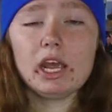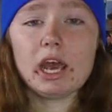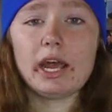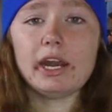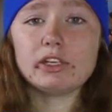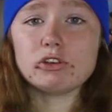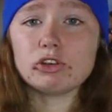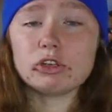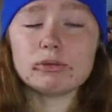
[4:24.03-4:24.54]
And
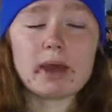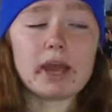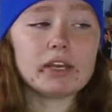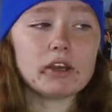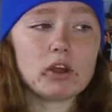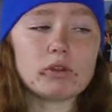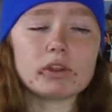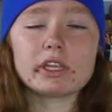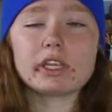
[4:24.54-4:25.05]
I told him, I
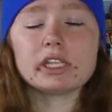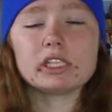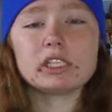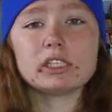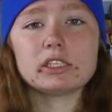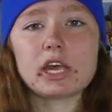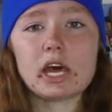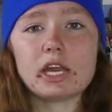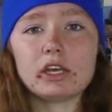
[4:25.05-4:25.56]
know that this
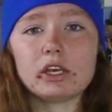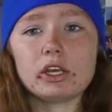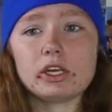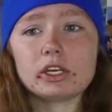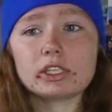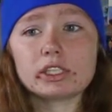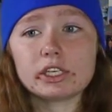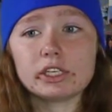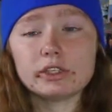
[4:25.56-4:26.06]
is not a good
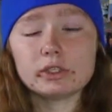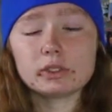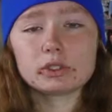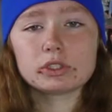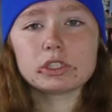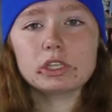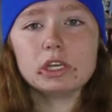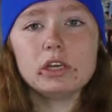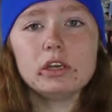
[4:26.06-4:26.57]

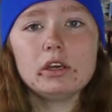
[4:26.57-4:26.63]
excuse,